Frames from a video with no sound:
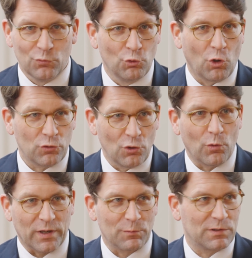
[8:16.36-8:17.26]
Not
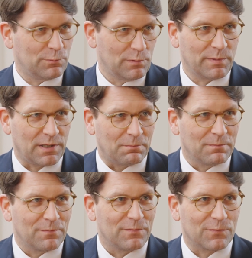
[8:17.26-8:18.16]
knowing what it will be,
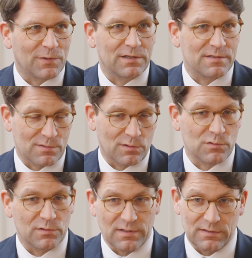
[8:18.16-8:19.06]
right? There's
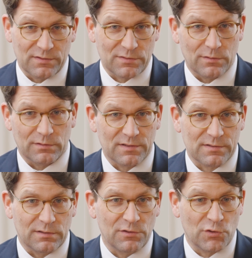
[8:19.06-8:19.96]

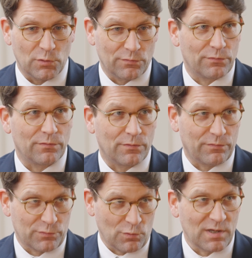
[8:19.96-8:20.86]
an issue
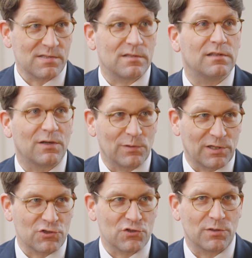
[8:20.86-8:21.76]
of trust in that
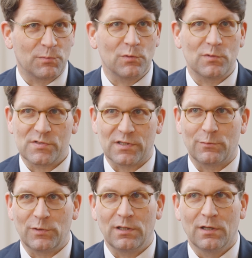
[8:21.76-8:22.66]
relationship too, to
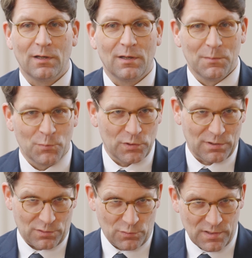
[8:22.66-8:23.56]
say we
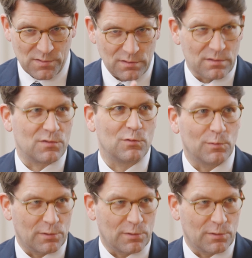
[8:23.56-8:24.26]
put our trust in this new